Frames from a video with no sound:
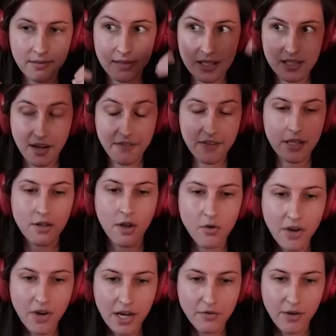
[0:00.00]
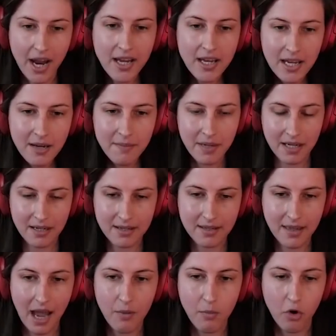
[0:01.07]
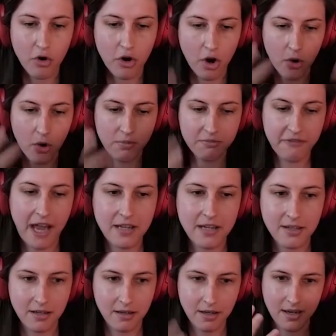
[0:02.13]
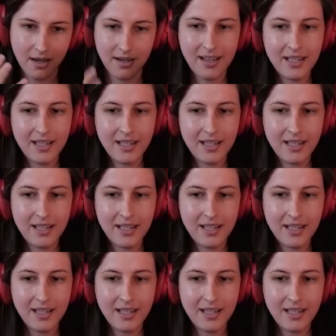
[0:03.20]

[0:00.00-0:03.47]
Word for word: the stuff that's already ranking because that will go faster